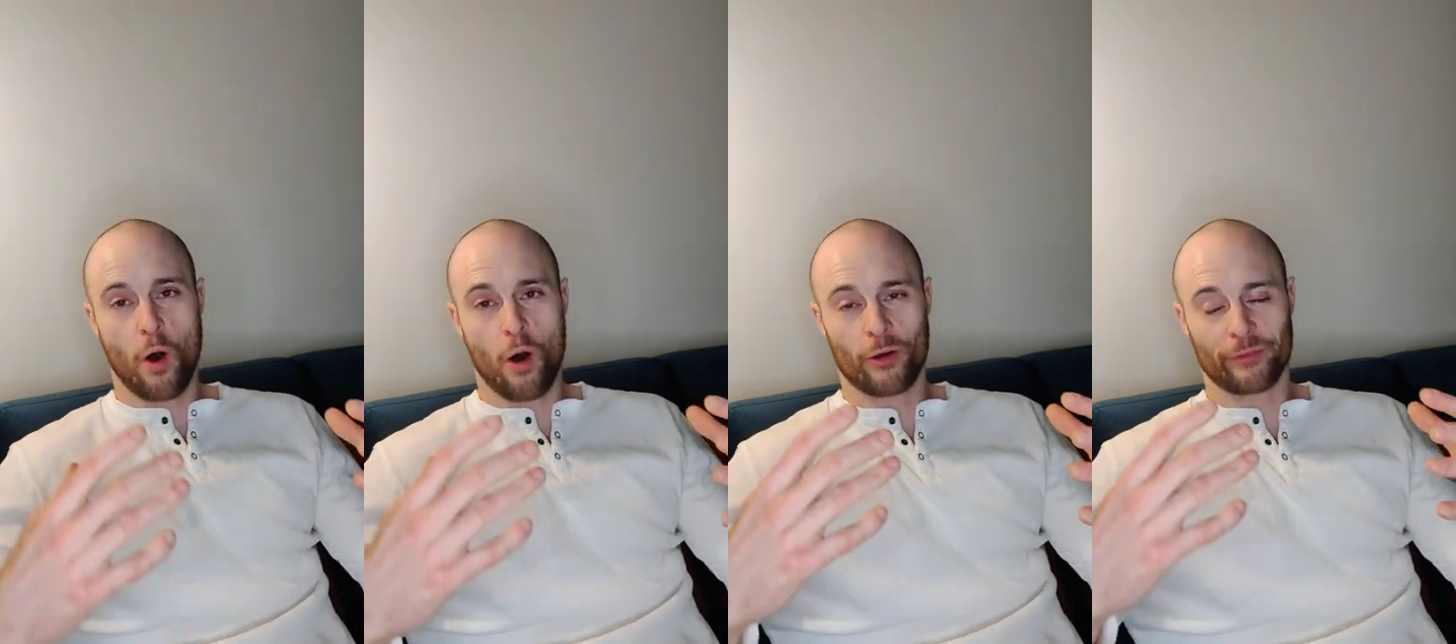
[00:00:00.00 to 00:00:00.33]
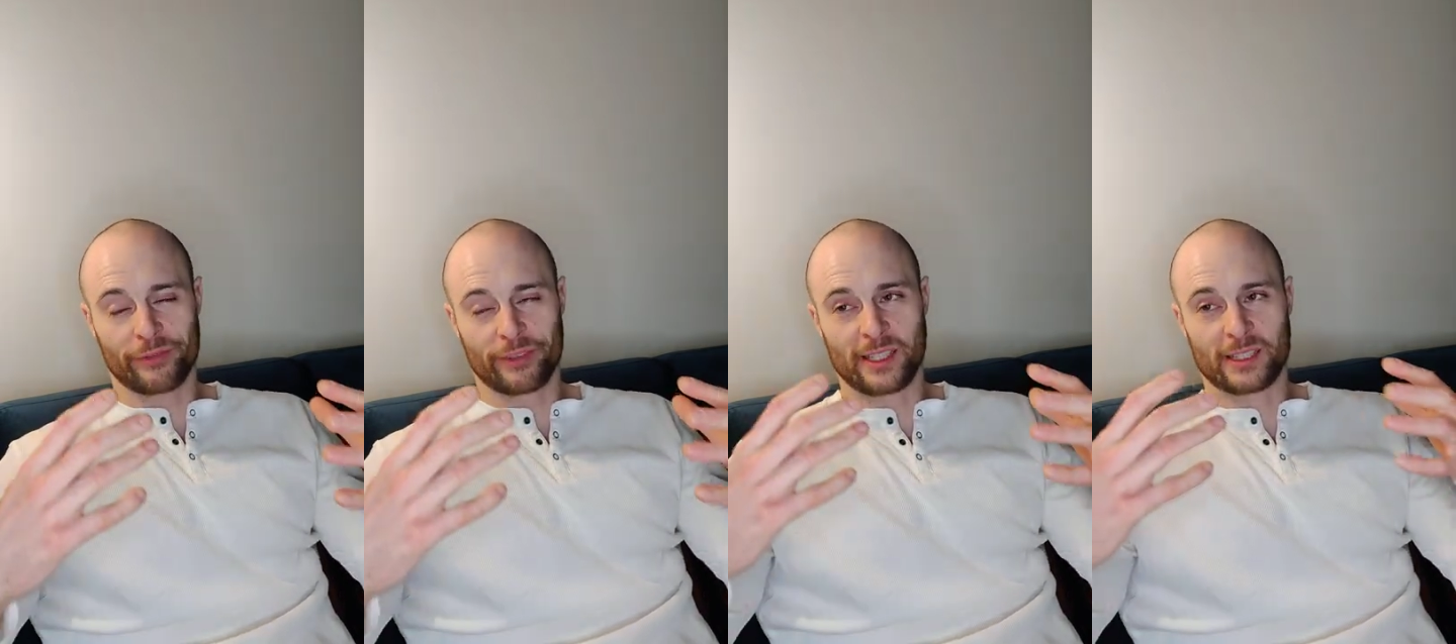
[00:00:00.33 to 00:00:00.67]

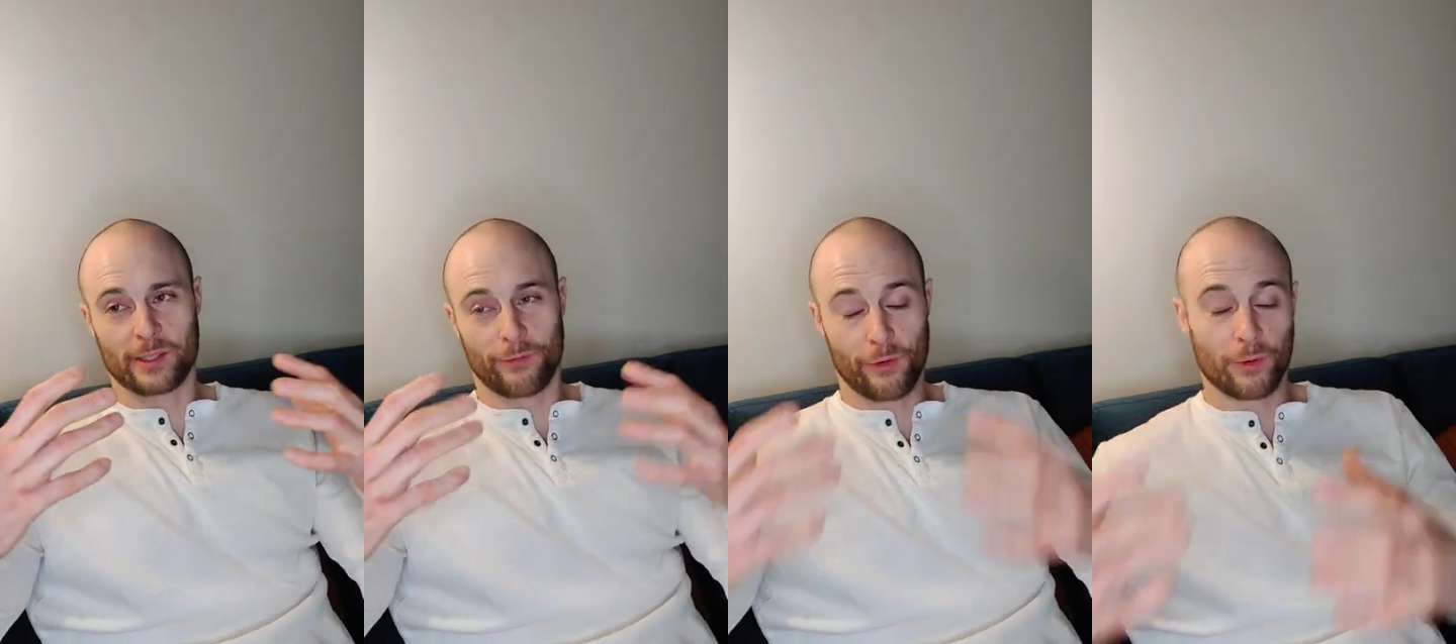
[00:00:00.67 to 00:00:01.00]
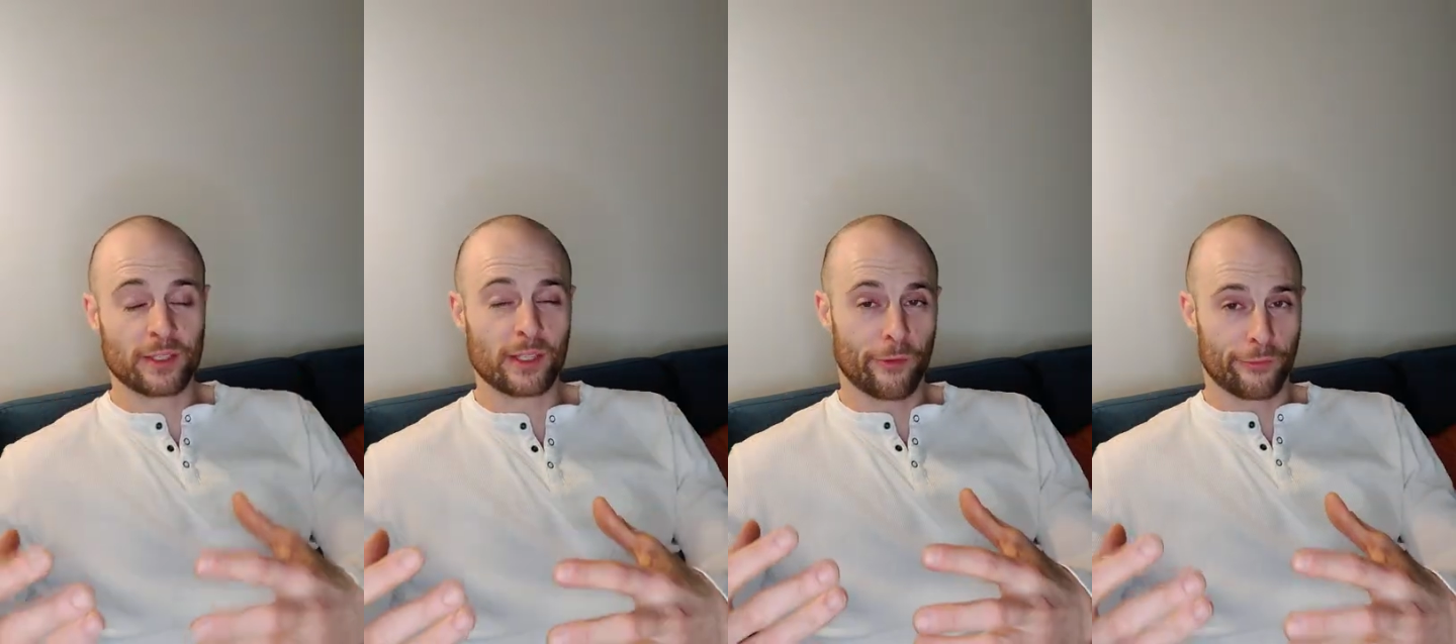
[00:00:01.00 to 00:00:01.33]
on the
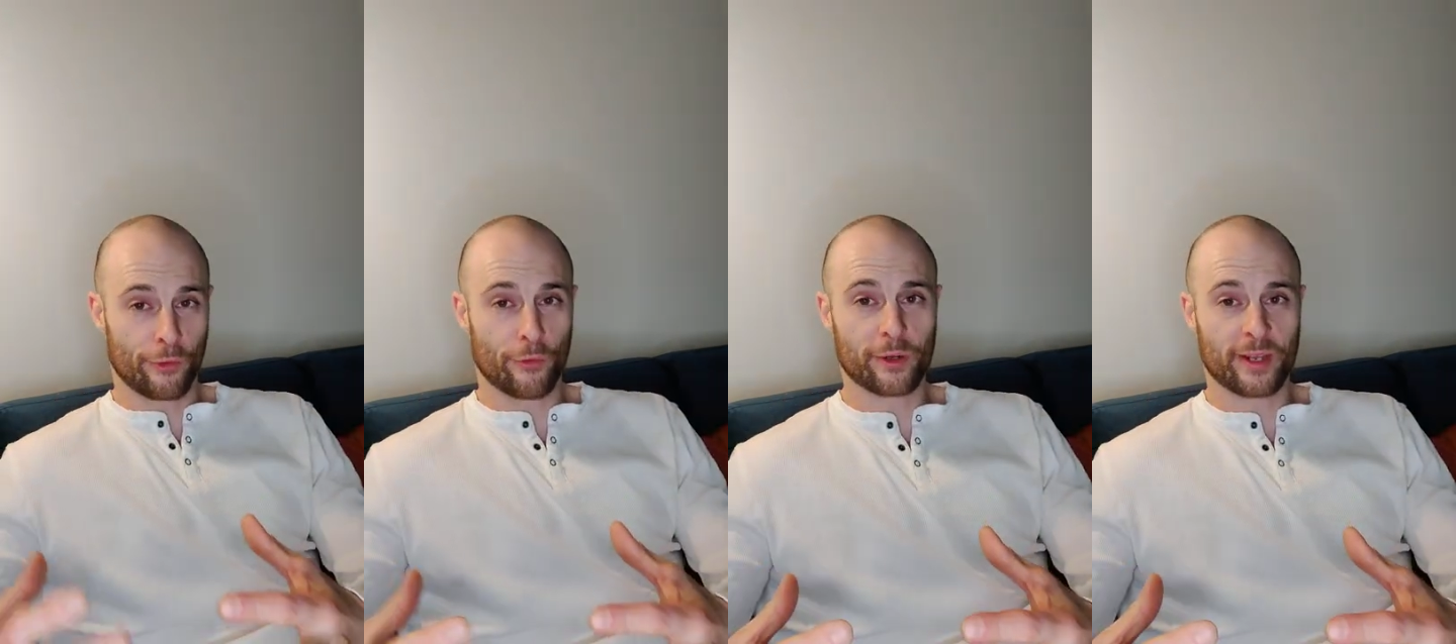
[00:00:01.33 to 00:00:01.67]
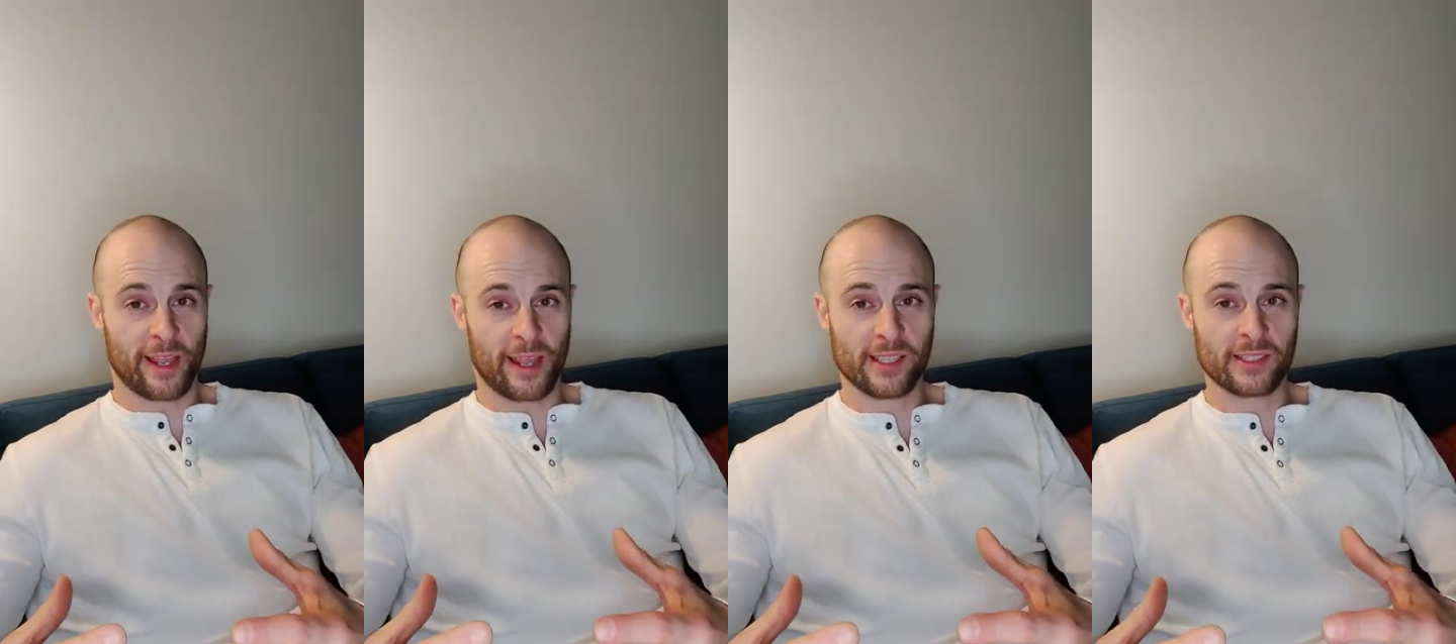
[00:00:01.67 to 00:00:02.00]
severity of your
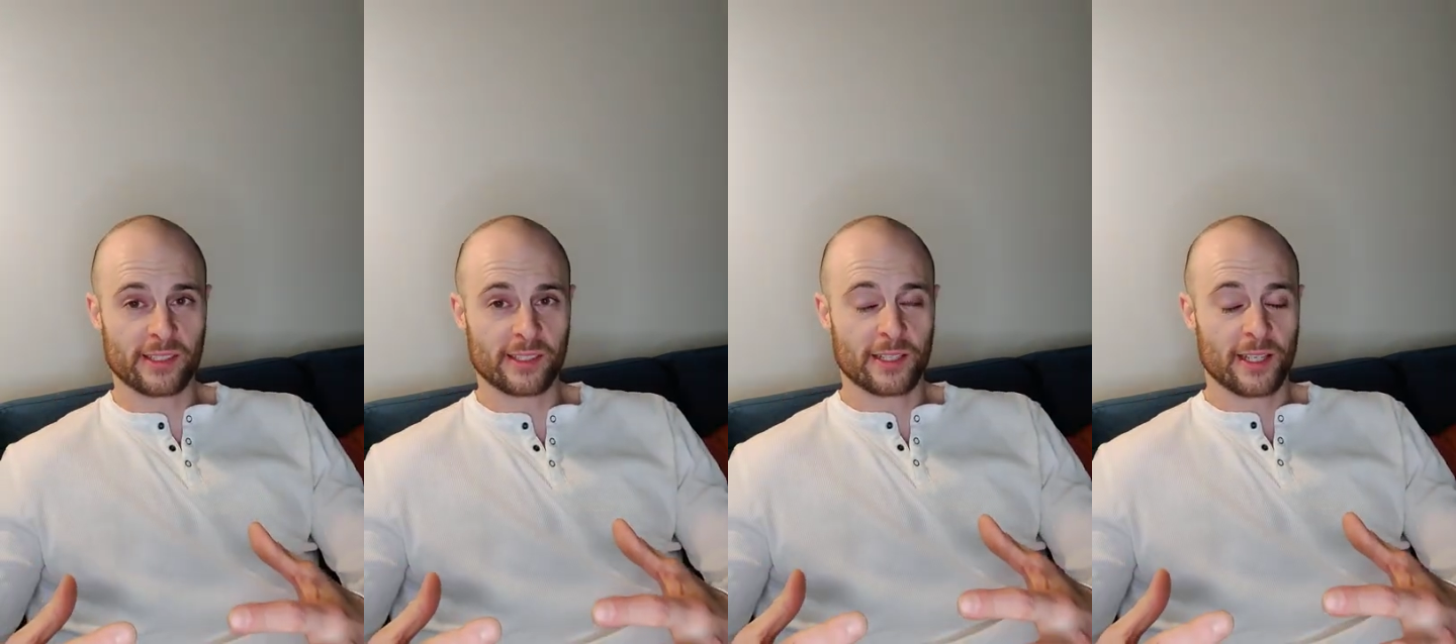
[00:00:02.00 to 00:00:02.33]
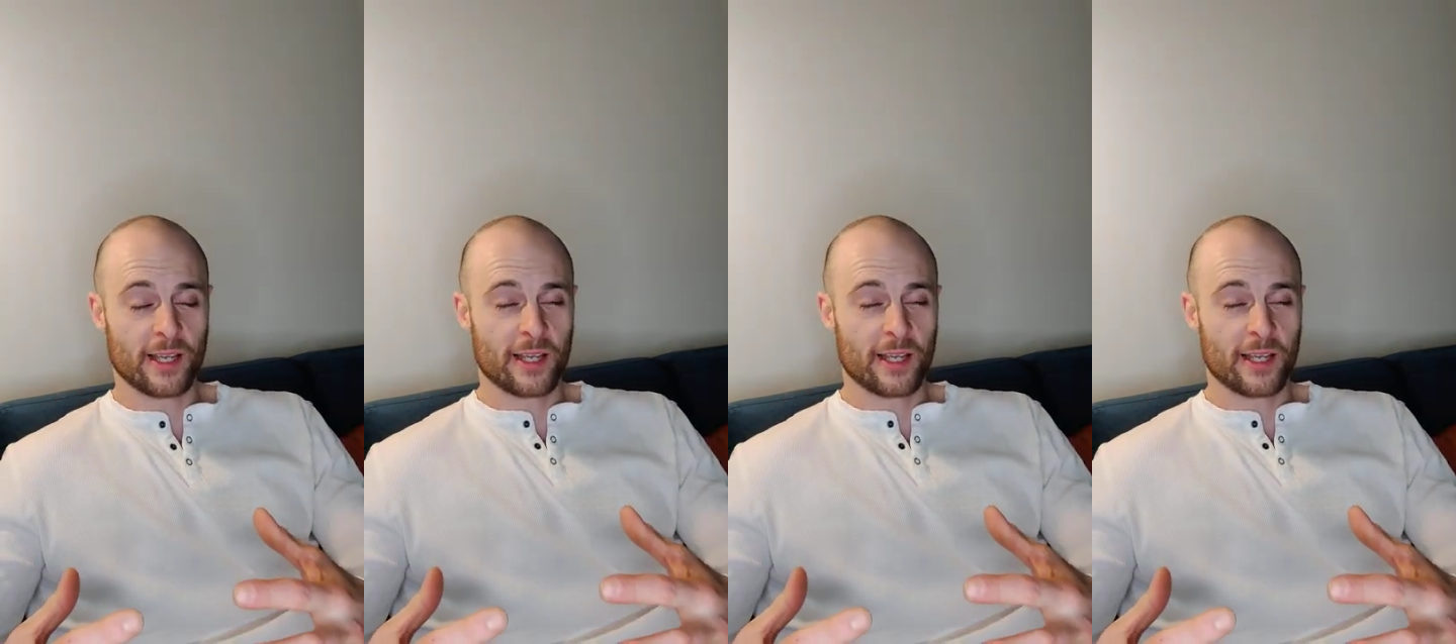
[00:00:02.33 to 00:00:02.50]
case,